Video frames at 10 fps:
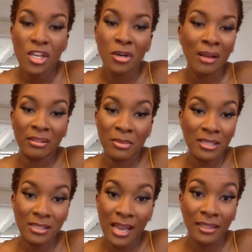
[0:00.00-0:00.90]
You don't have to be
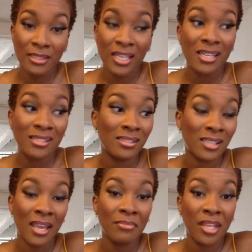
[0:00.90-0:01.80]
a stylist. It is the
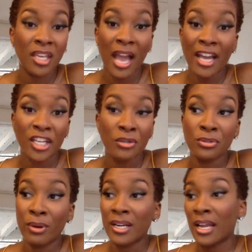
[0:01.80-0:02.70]
same thing I
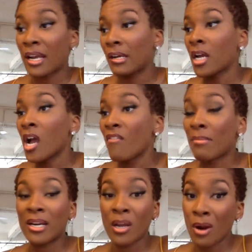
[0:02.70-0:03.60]
use right now for
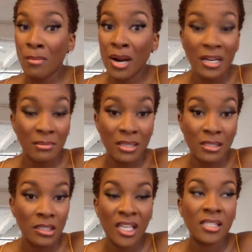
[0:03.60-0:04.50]
my network marketing
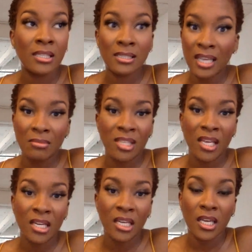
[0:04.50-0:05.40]
business. It's the same
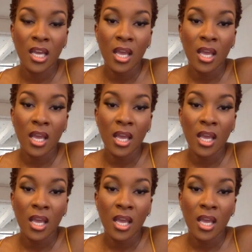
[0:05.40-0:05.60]
technique.